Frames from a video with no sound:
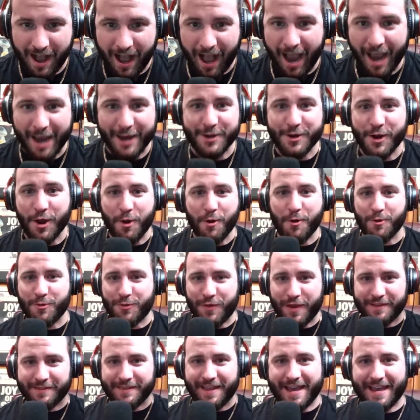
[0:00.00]
I know
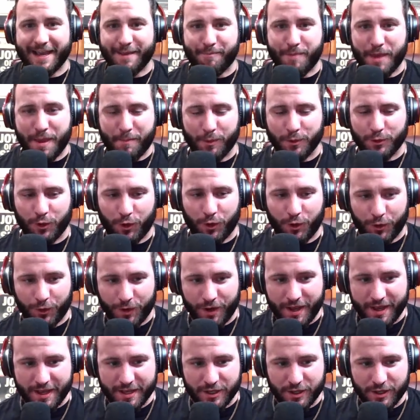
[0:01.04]
that like people are